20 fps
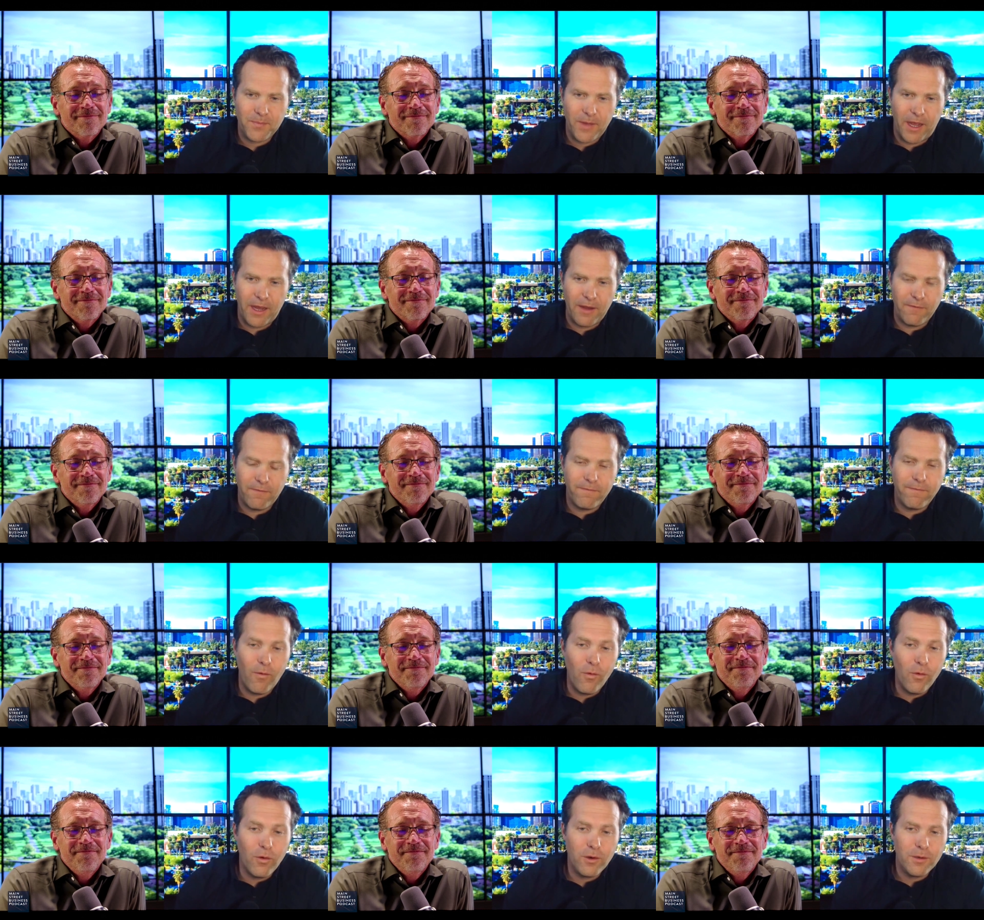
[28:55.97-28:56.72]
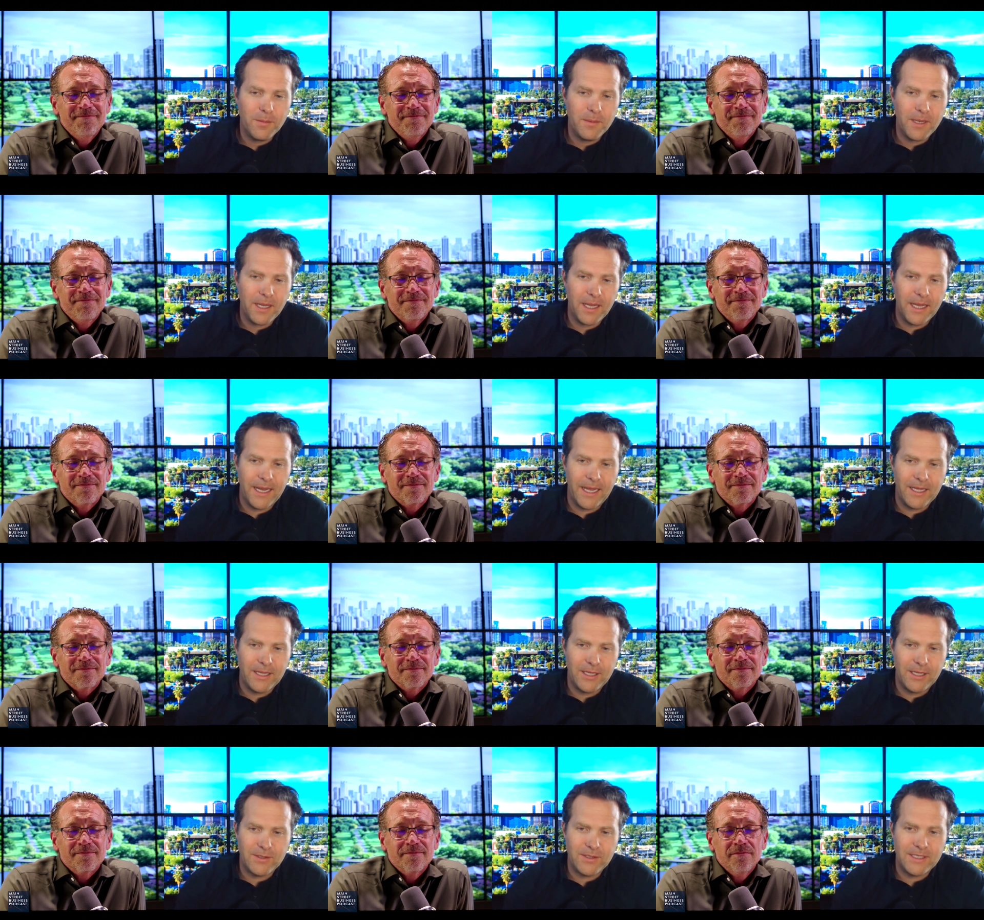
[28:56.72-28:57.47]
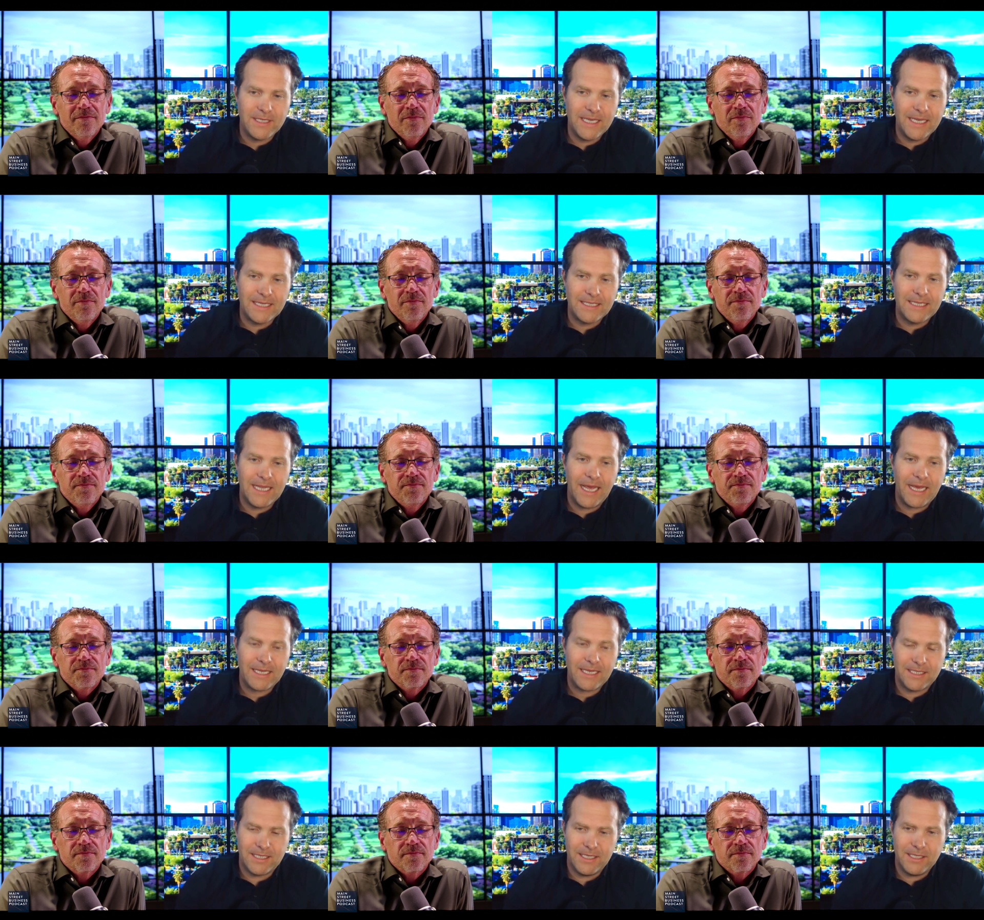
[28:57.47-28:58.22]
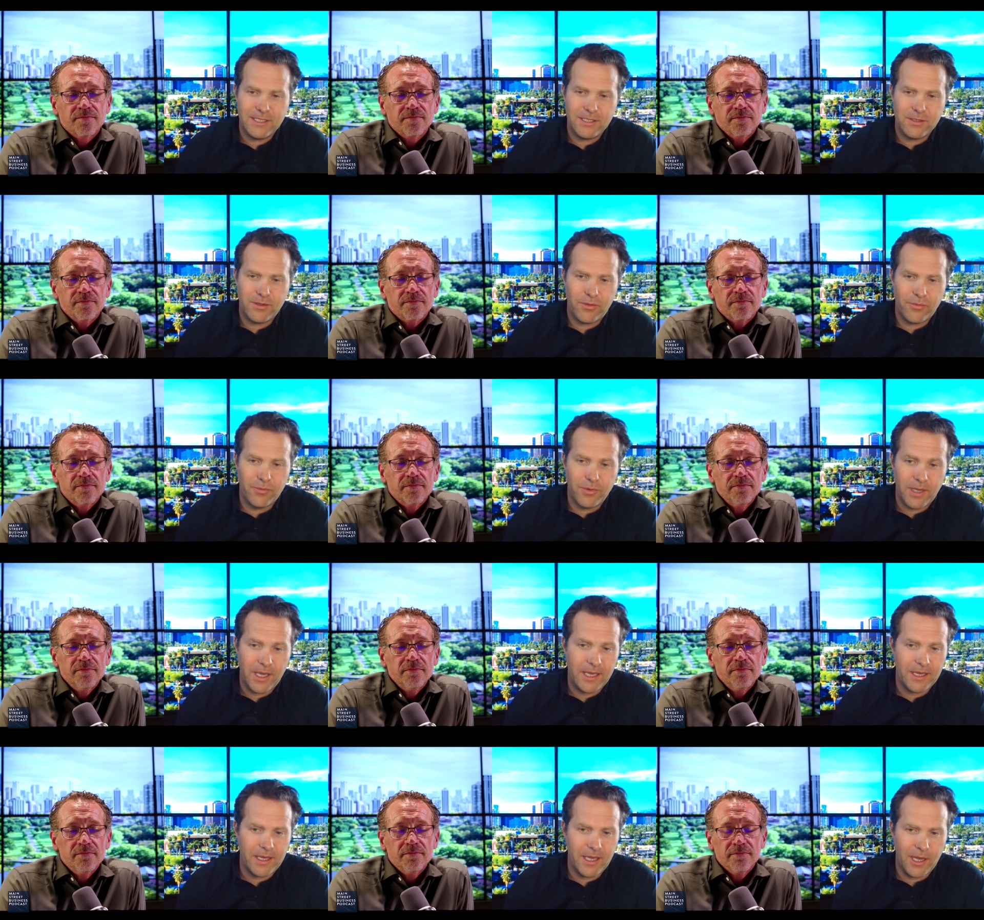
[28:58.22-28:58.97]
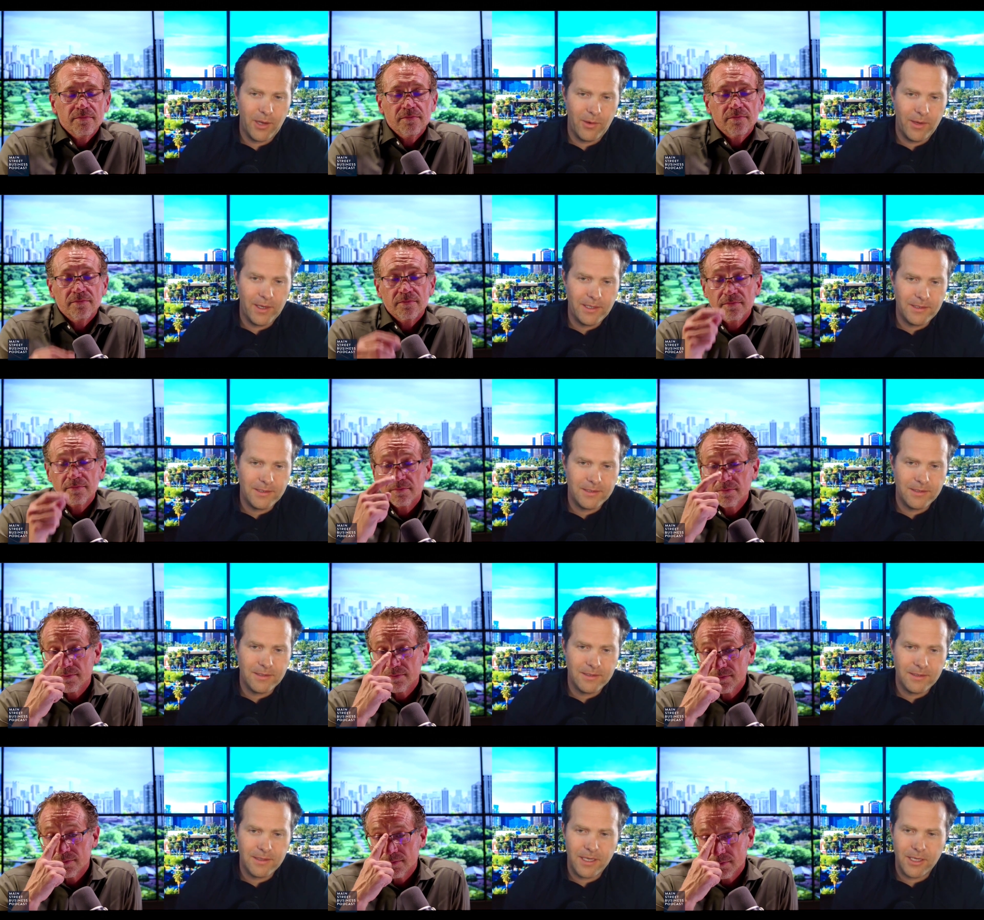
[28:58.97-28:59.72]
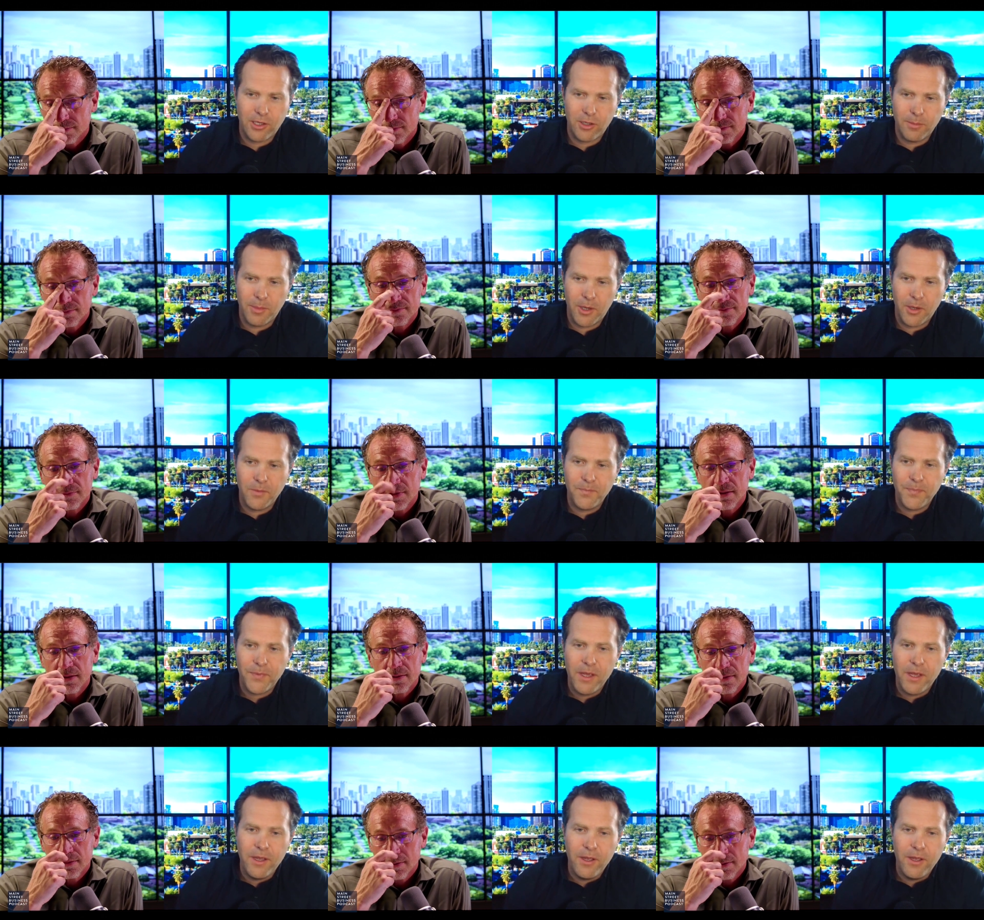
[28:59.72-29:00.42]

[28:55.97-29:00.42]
Speaker 1: I have mm-hmm. formed an LLC in Texas through KKOS. Thank you, Bo.